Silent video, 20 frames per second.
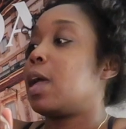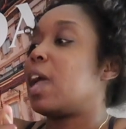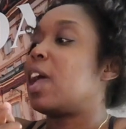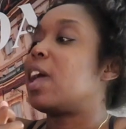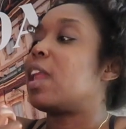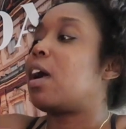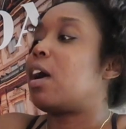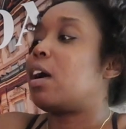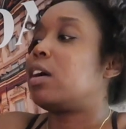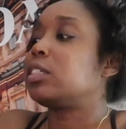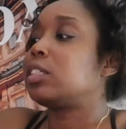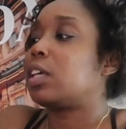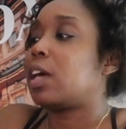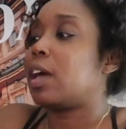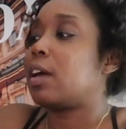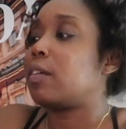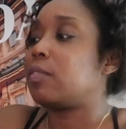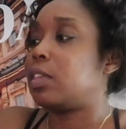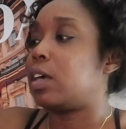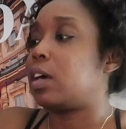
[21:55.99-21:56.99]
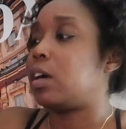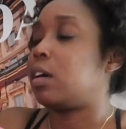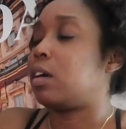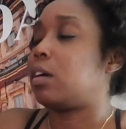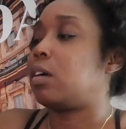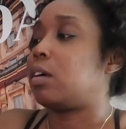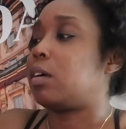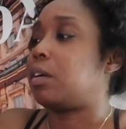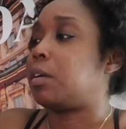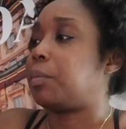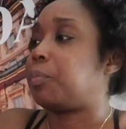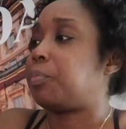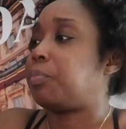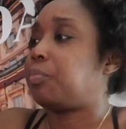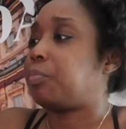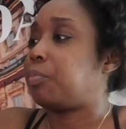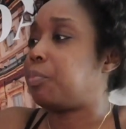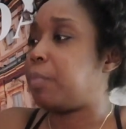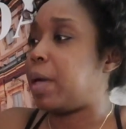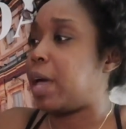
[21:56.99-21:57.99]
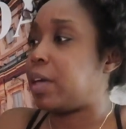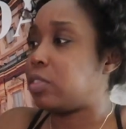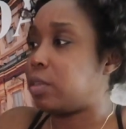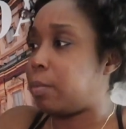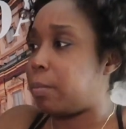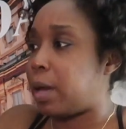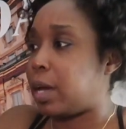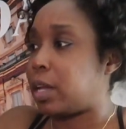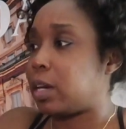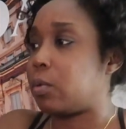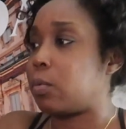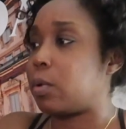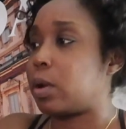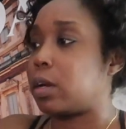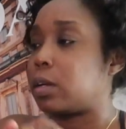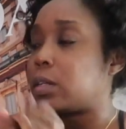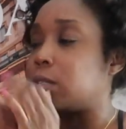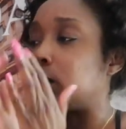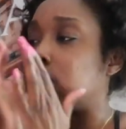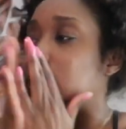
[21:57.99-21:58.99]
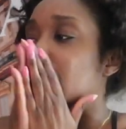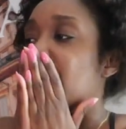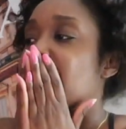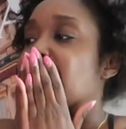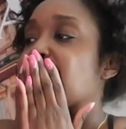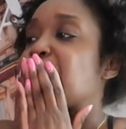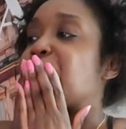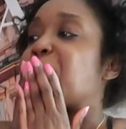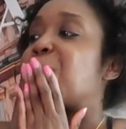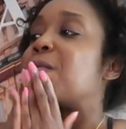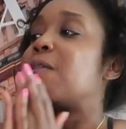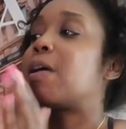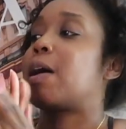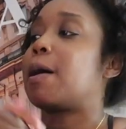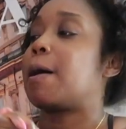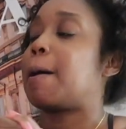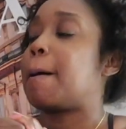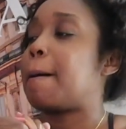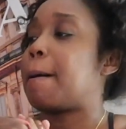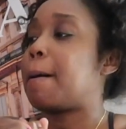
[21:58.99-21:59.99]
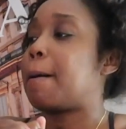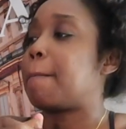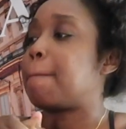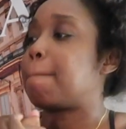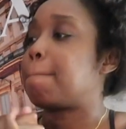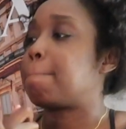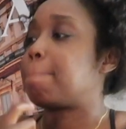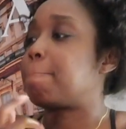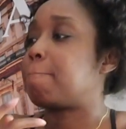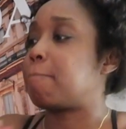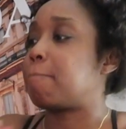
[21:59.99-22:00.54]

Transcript: and I also have the um, Bath and Body Works um,